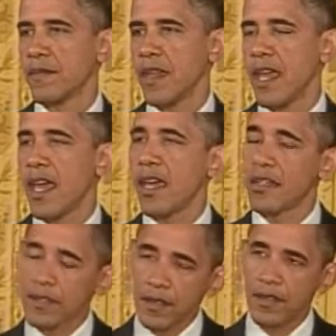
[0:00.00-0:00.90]

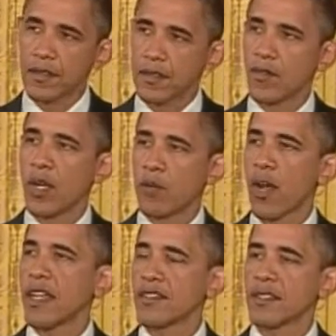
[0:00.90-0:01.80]
And when
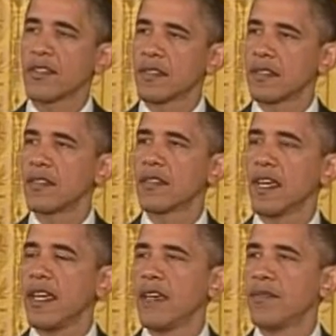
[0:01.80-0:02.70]
pressed,
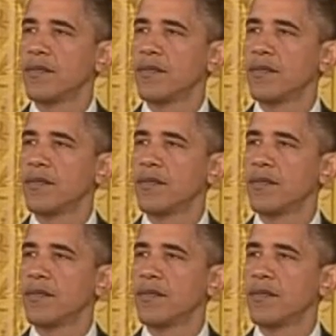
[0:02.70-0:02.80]
they